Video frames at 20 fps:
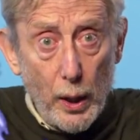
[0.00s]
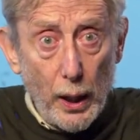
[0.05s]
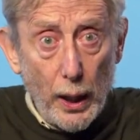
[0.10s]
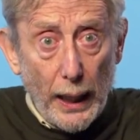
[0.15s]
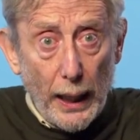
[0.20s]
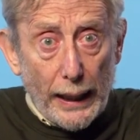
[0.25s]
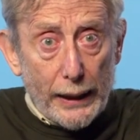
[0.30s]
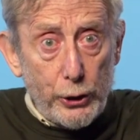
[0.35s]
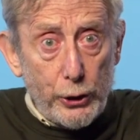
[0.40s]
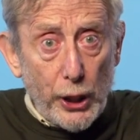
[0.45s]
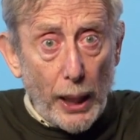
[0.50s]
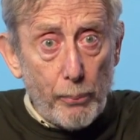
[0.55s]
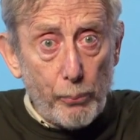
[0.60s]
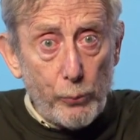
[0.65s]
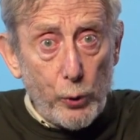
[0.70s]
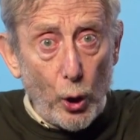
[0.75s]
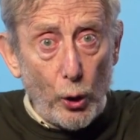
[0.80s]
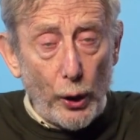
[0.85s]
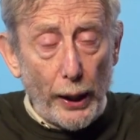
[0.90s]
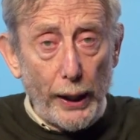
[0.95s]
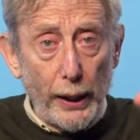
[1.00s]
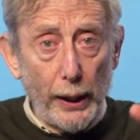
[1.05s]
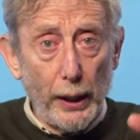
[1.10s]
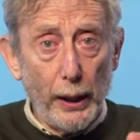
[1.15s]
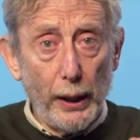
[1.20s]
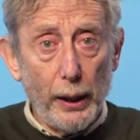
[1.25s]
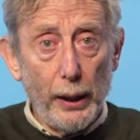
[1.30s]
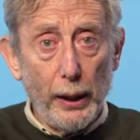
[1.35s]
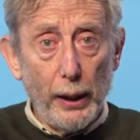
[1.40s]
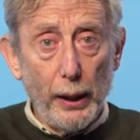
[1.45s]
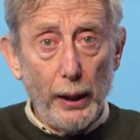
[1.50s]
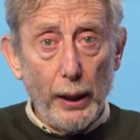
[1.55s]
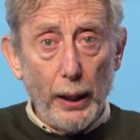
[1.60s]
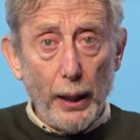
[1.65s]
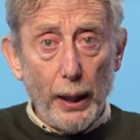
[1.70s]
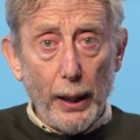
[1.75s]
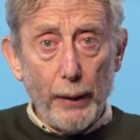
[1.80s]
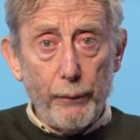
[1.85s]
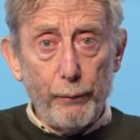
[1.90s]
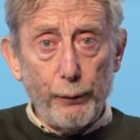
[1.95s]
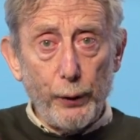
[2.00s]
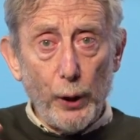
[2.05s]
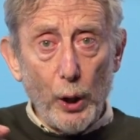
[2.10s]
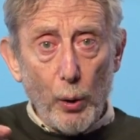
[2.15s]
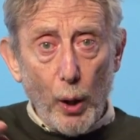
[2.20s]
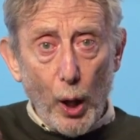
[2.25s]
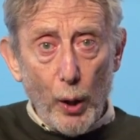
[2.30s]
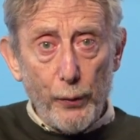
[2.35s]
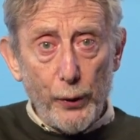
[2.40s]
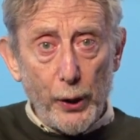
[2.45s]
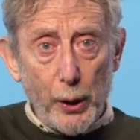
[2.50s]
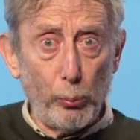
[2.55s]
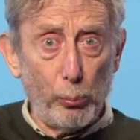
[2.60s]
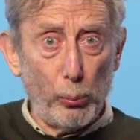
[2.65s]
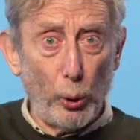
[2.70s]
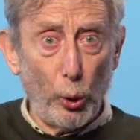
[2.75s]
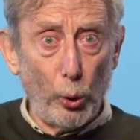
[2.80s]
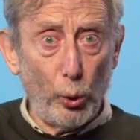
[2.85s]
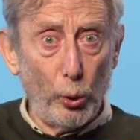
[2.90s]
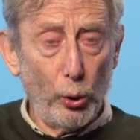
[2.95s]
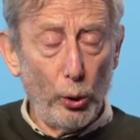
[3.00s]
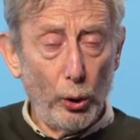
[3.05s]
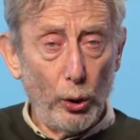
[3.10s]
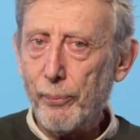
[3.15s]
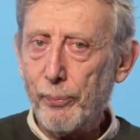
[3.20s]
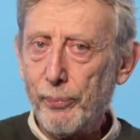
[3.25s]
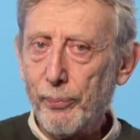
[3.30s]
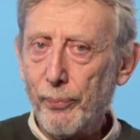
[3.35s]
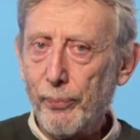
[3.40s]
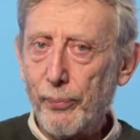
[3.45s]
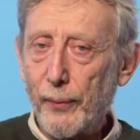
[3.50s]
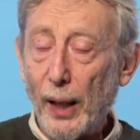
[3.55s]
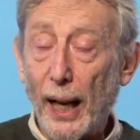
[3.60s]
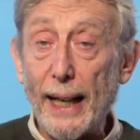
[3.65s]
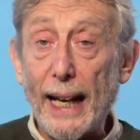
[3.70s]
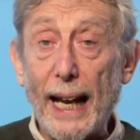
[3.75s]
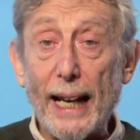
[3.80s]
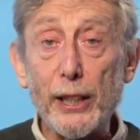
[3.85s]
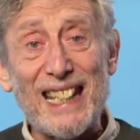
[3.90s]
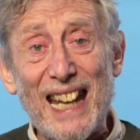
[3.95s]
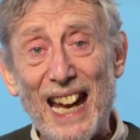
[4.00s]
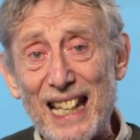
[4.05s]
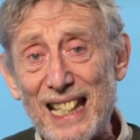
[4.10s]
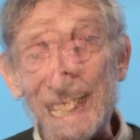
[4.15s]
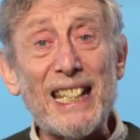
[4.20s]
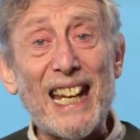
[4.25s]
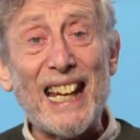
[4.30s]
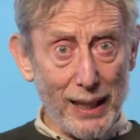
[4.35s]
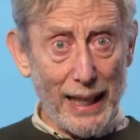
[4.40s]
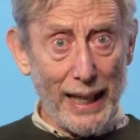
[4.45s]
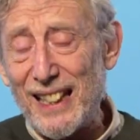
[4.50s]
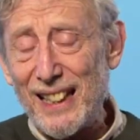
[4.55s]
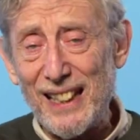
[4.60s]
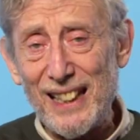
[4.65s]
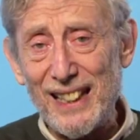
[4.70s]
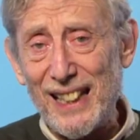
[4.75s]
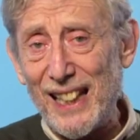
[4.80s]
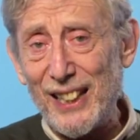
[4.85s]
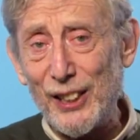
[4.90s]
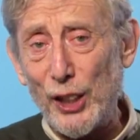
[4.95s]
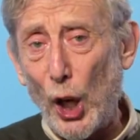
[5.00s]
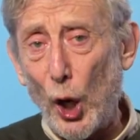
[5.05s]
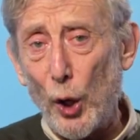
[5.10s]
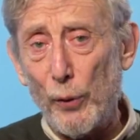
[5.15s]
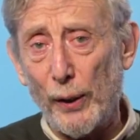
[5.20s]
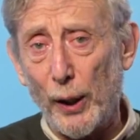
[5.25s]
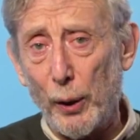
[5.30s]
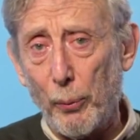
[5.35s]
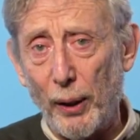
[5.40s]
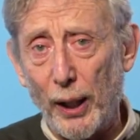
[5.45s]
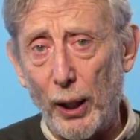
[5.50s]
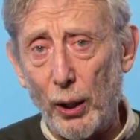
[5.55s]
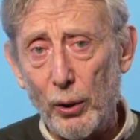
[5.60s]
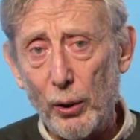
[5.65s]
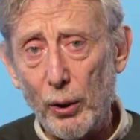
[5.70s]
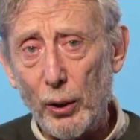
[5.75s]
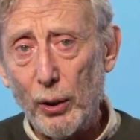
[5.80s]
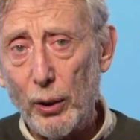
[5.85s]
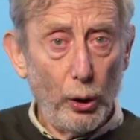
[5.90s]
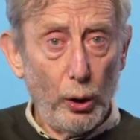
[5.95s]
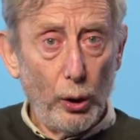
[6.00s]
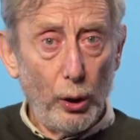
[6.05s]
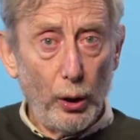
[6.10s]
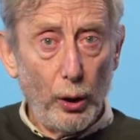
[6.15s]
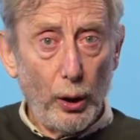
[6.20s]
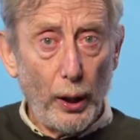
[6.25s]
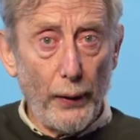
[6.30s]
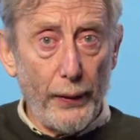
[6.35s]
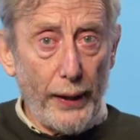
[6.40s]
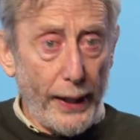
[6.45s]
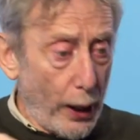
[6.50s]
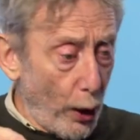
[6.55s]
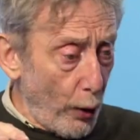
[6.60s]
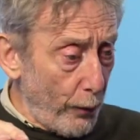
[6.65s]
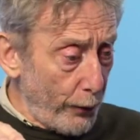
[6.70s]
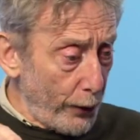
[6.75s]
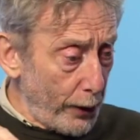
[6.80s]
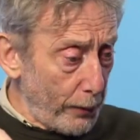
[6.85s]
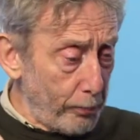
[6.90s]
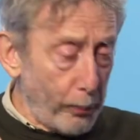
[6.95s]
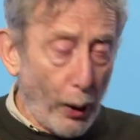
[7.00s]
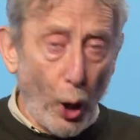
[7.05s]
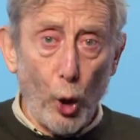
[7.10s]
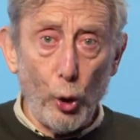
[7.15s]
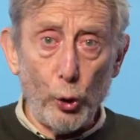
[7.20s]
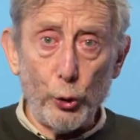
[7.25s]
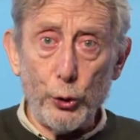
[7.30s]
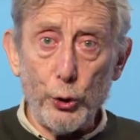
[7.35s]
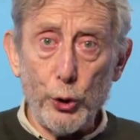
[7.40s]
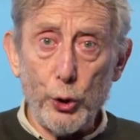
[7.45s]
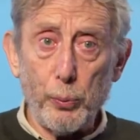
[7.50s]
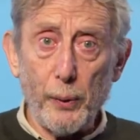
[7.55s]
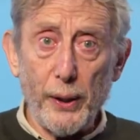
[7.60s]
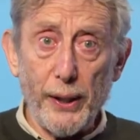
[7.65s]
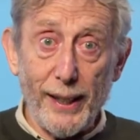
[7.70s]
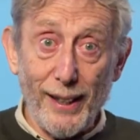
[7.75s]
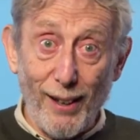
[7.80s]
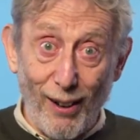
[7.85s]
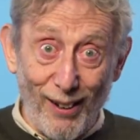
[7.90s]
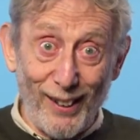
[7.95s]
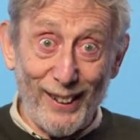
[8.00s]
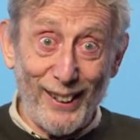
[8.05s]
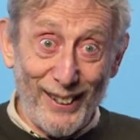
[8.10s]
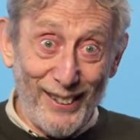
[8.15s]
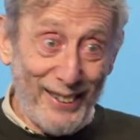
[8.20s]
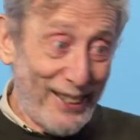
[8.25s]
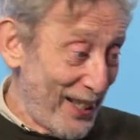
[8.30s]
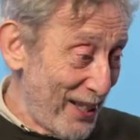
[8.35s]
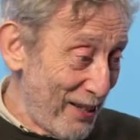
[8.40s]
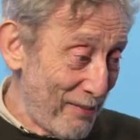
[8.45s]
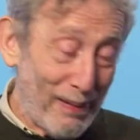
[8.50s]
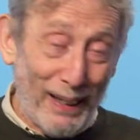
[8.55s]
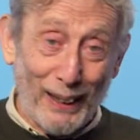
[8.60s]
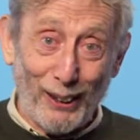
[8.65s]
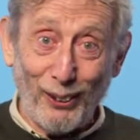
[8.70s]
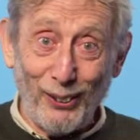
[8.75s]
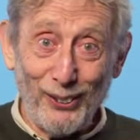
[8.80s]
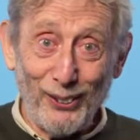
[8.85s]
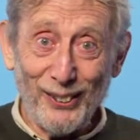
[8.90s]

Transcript: I jumped on it. I flew over the ball. I'd had a test and it didn't go very well and then over the pond with the island in the middle.